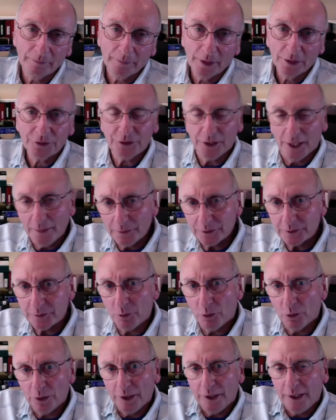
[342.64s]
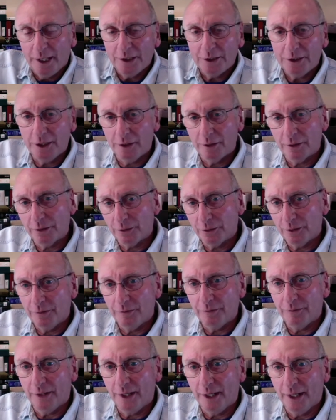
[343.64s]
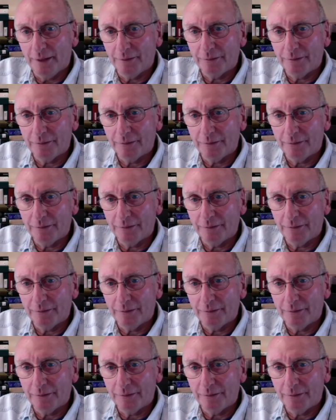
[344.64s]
Sam was born in 1835.